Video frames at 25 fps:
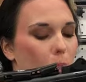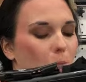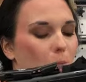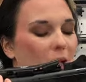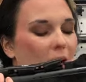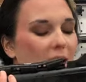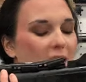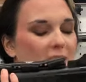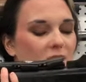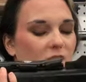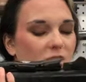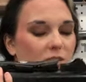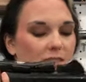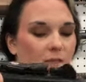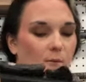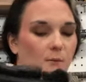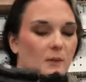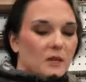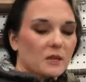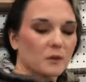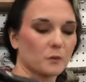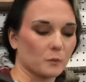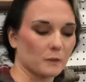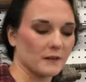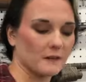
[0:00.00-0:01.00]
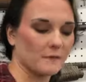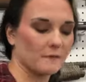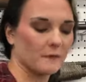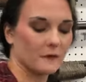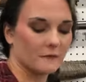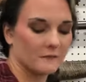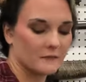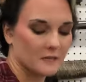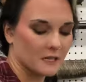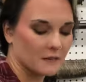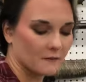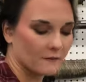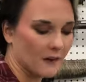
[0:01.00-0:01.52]
black. She's going to be
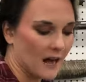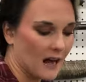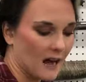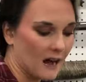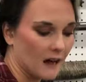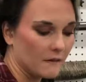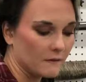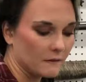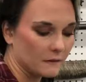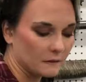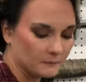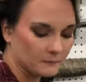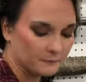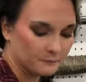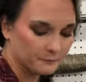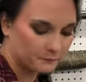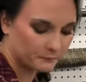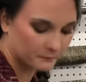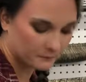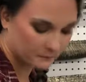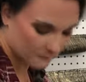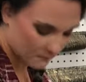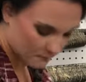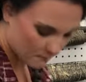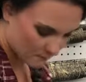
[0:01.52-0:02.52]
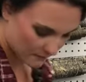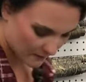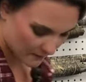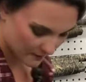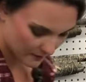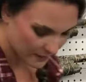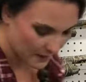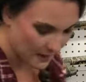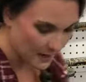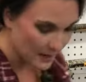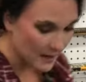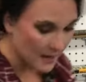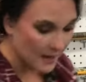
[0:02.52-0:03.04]
355
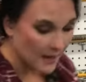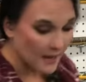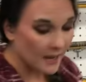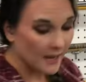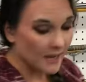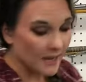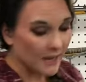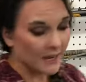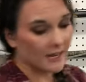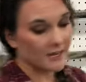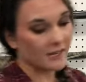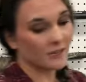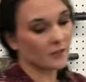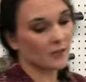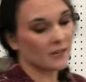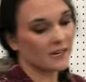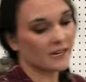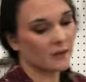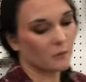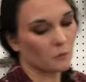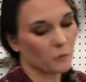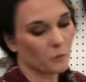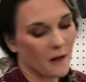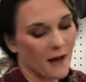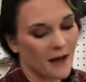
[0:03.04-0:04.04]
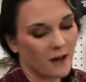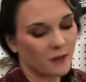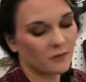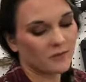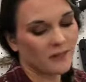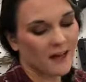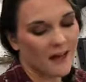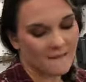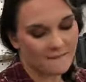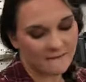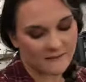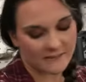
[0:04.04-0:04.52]
Henry Wildlife